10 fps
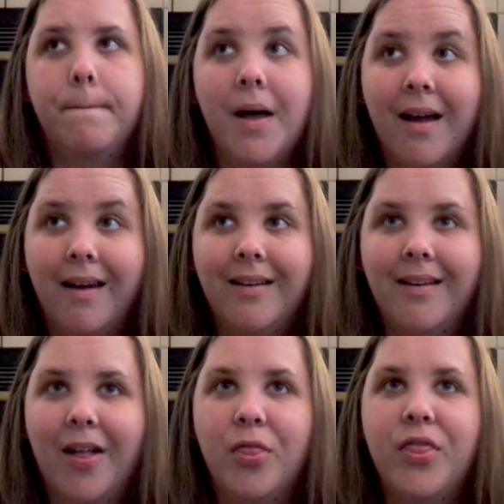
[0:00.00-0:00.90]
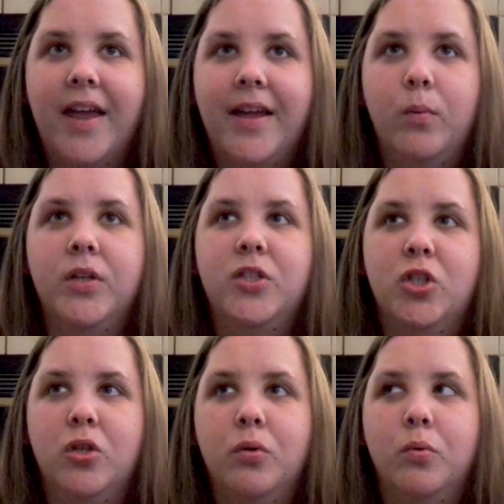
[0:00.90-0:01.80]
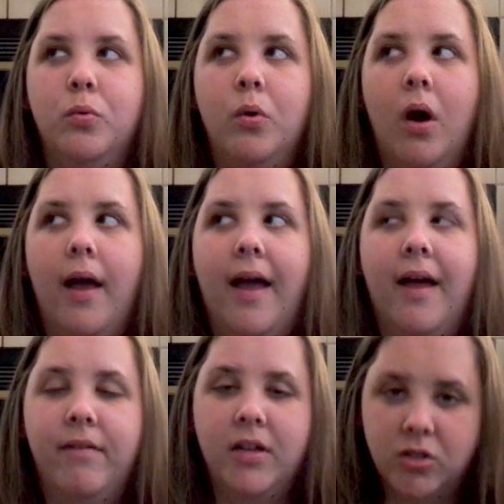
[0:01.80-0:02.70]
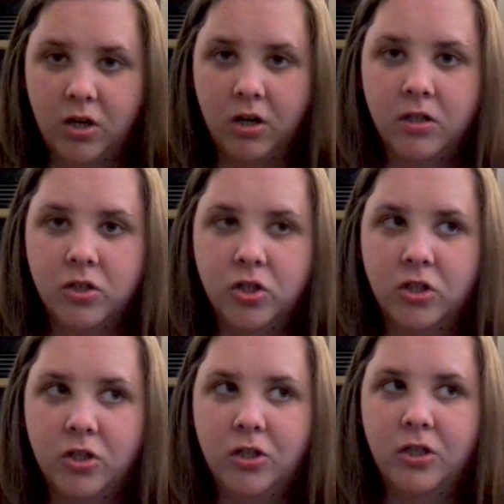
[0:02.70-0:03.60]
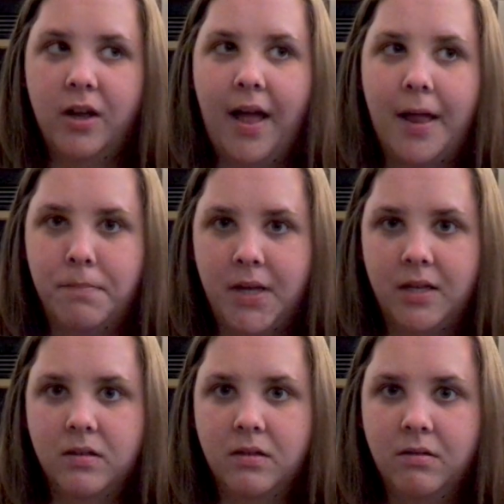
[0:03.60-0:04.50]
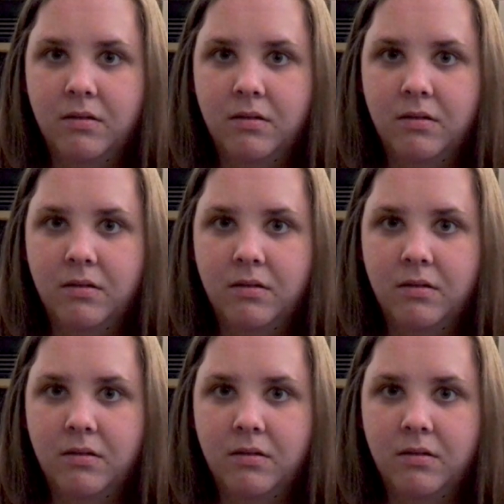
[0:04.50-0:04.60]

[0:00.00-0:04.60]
but they would do heavy starch and meat.